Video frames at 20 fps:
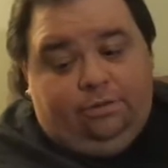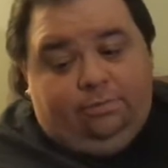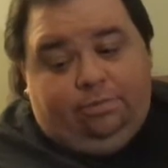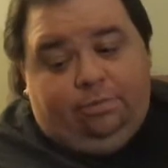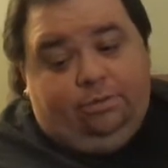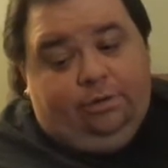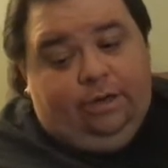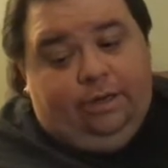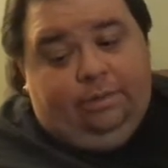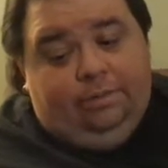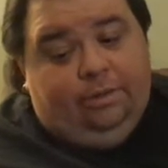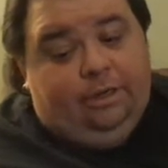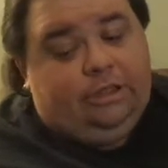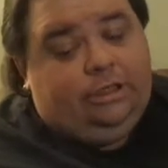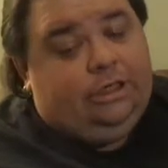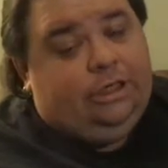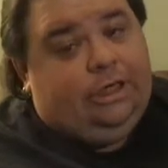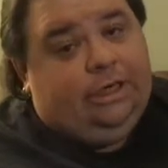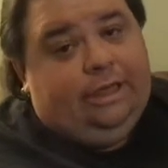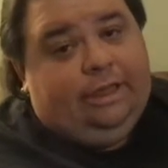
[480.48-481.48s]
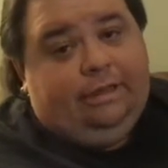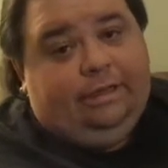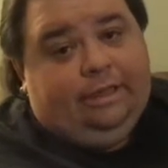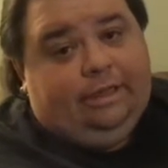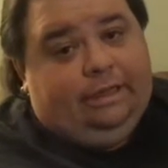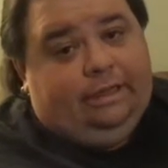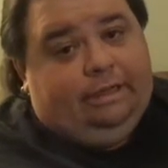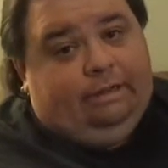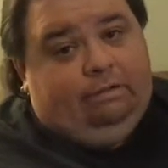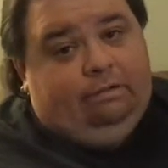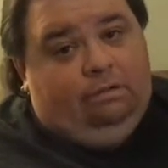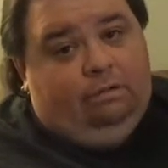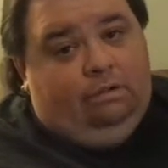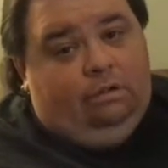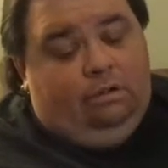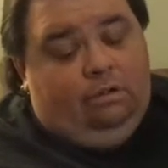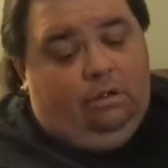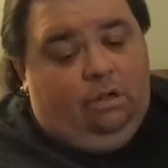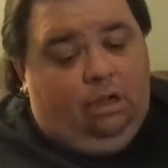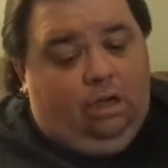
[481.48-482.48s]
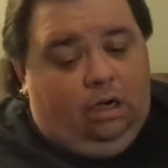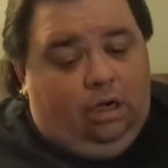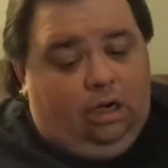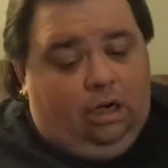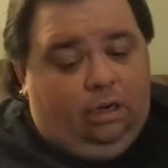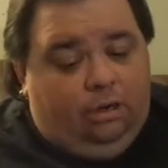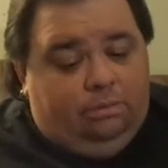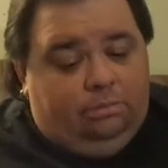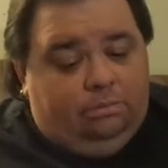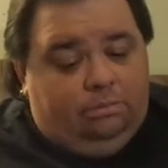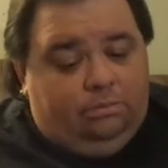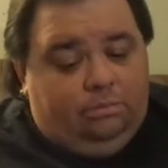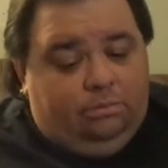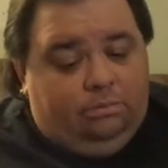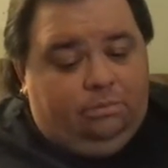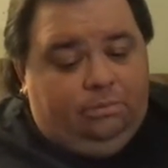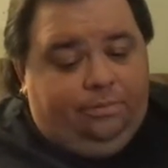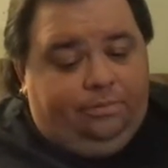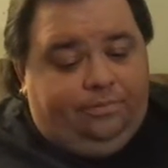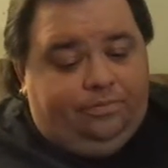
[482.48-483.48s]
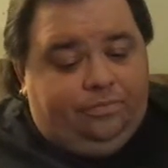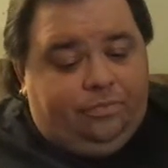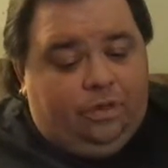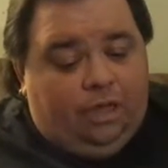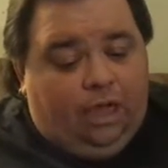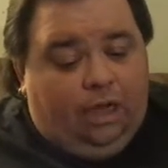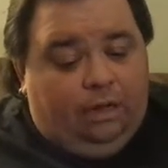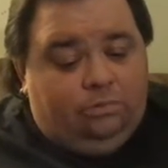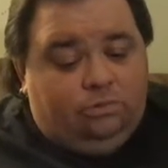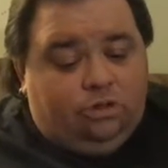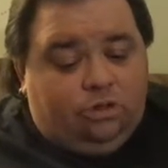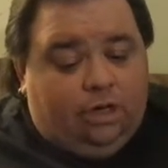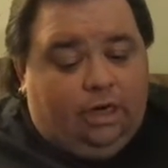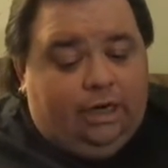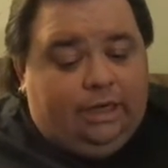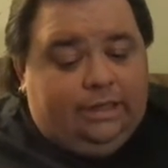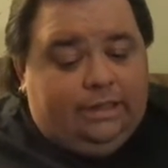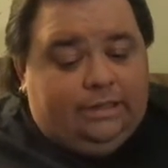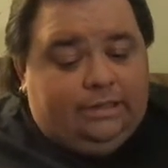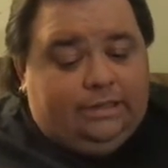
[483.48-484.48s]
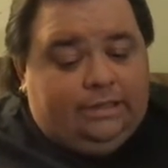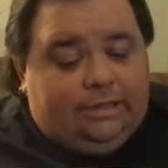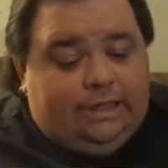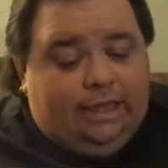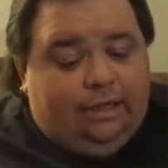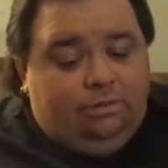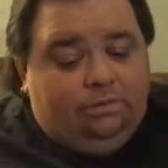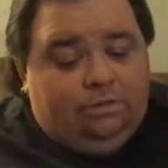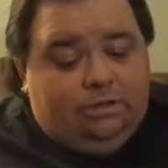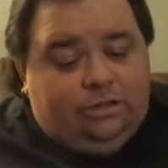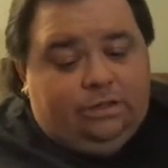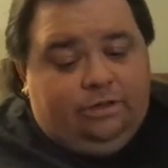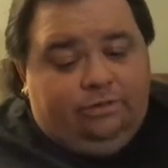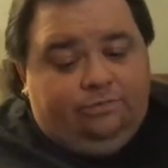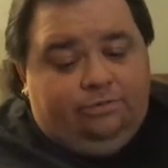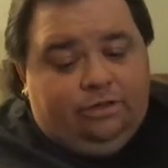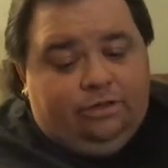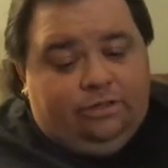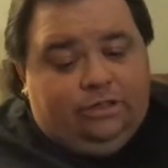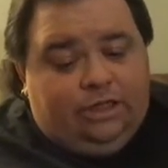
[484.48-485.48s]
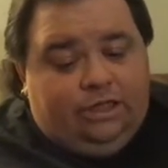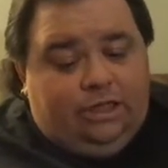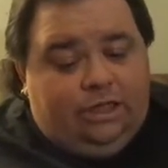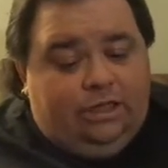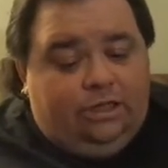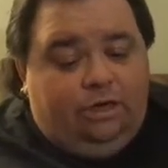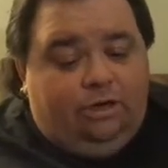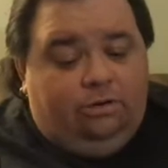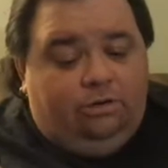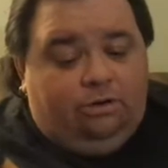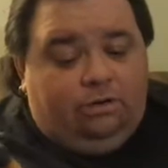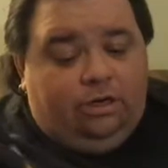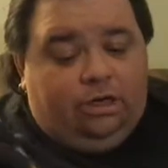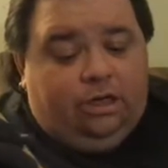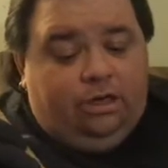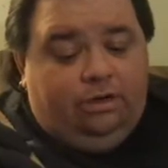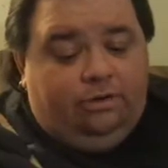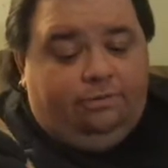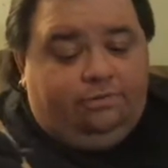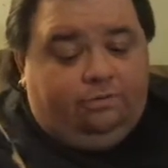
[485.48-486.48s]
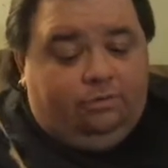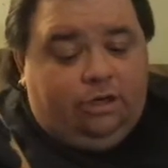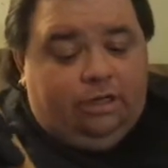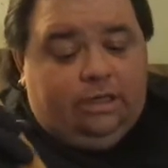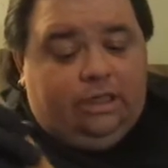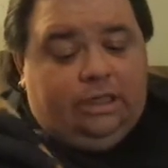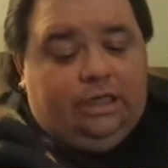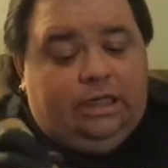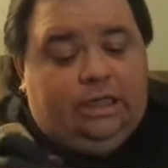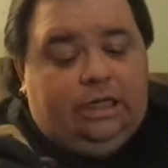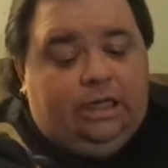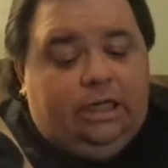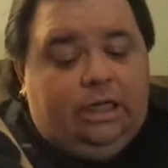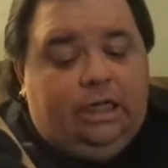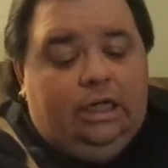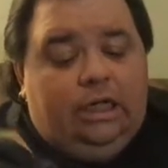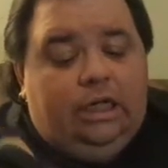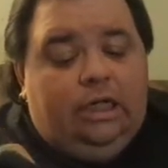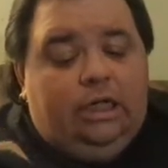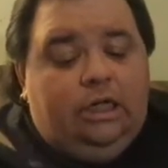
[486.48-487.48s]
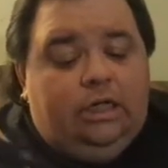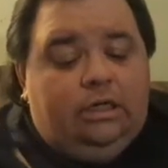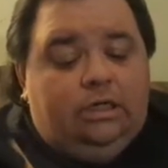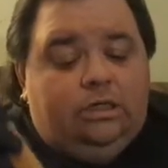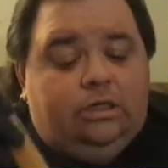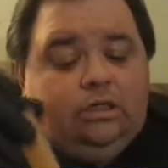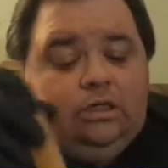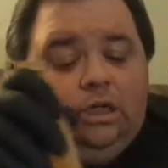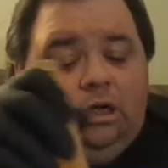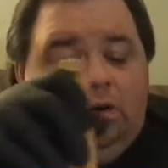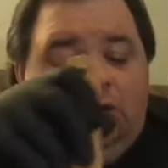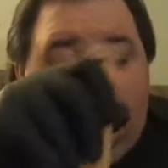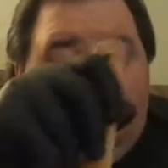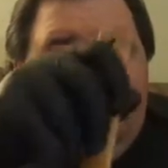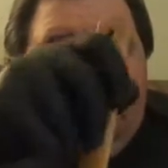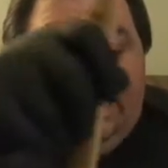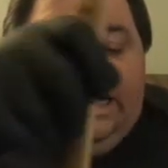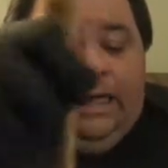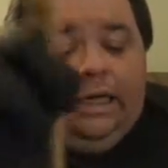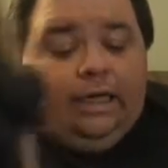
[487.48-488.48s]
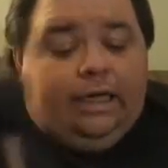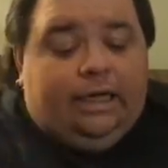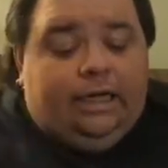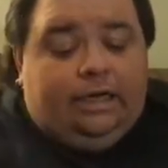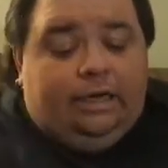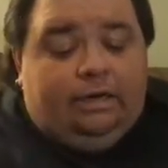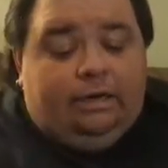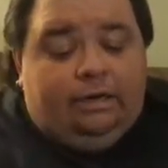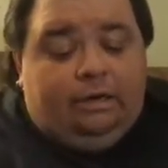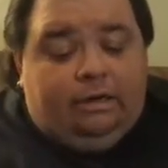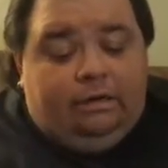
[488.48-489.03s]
pretty much anything. I'm trying to stay with stuff that's keto or keto friendly, so I can,